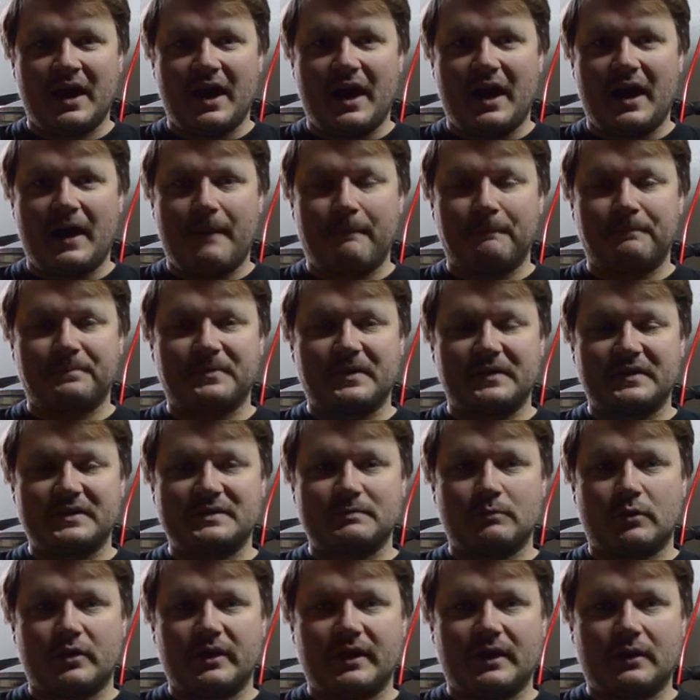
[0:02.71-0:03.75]
Um,
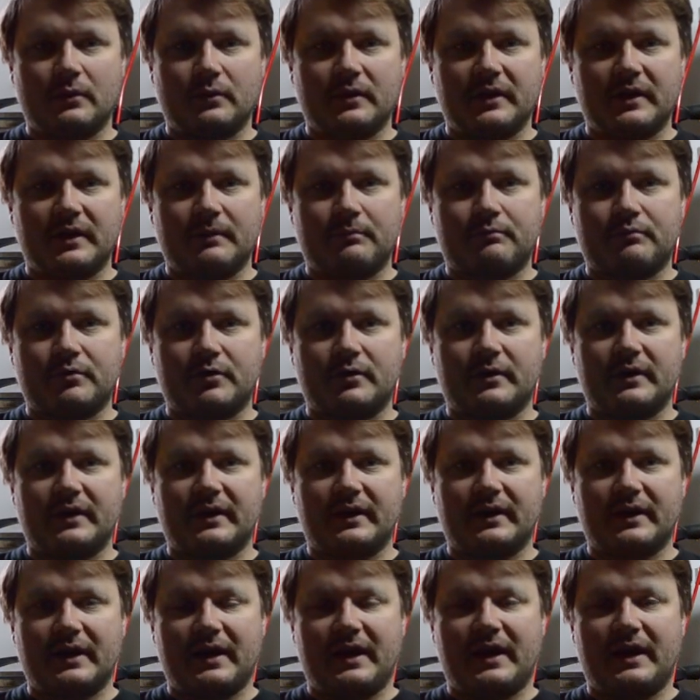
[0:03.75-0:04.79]
this morning we're
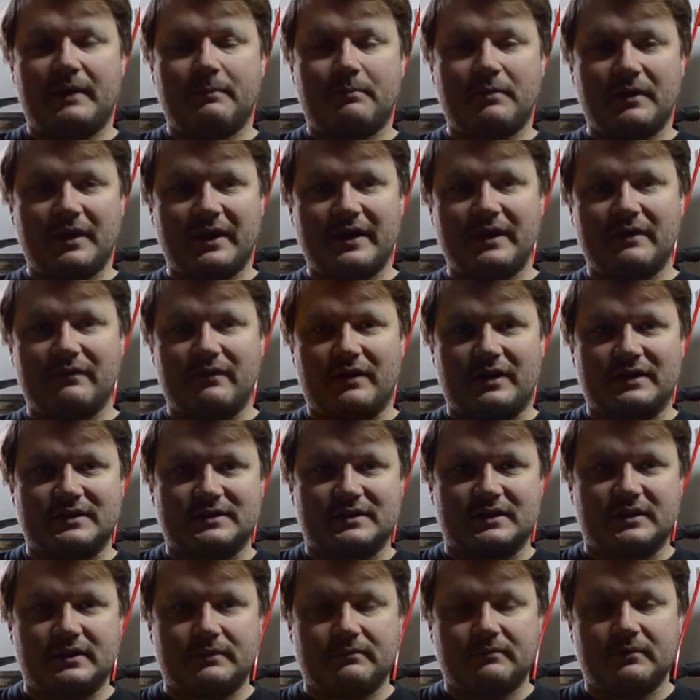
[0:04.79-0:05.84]
brewing a Berliner
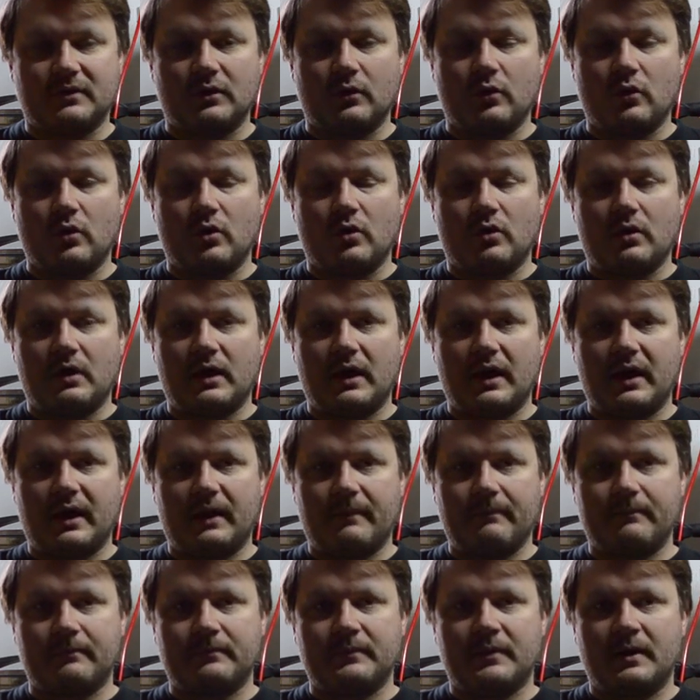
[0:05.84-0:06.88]
Weisse, or
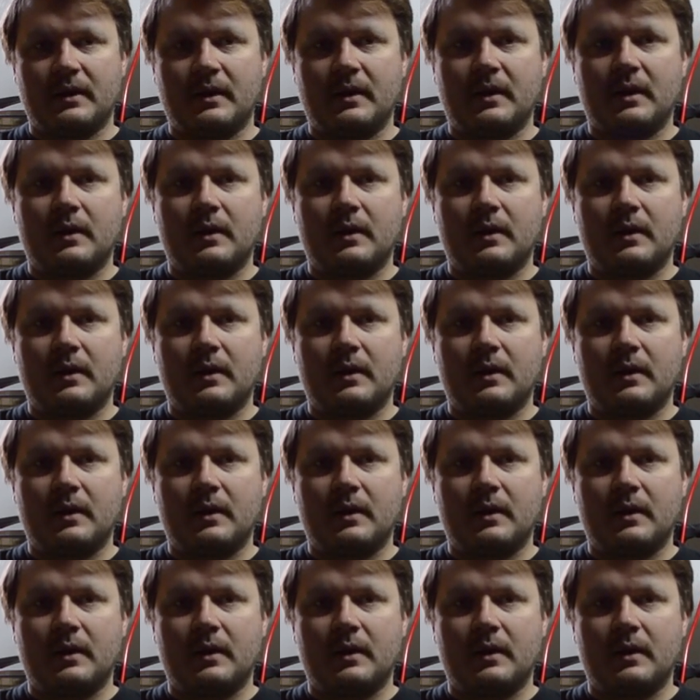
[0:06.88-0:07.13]
um,